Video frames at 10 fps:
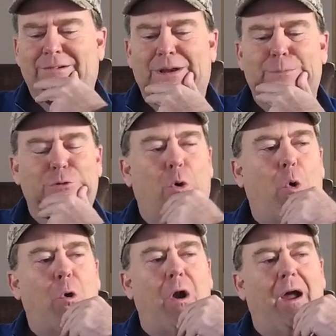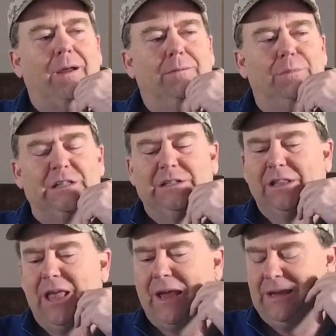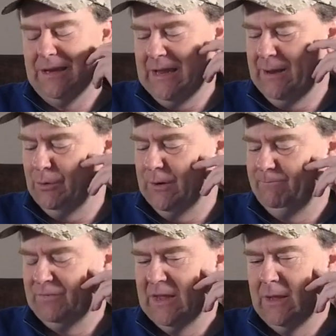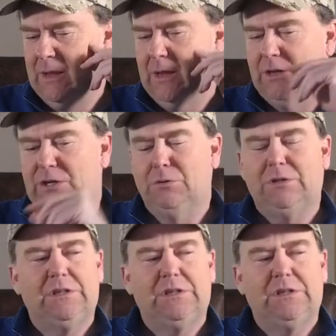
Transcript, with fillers: Her name was Ora, means light in Hebrew. She used to